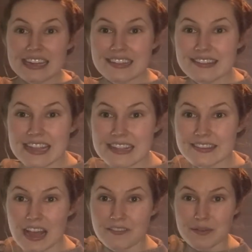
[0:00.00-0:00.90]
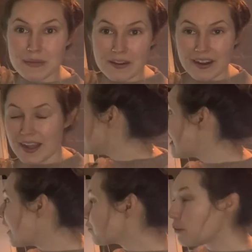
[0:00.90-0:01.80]
States of America.
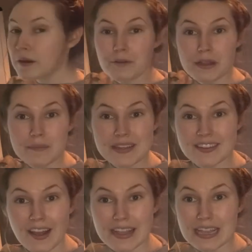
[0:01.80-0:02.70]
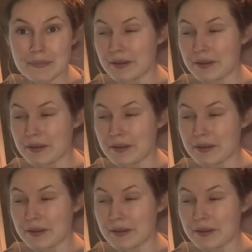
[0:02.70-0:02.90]
That's what we're going to be talking about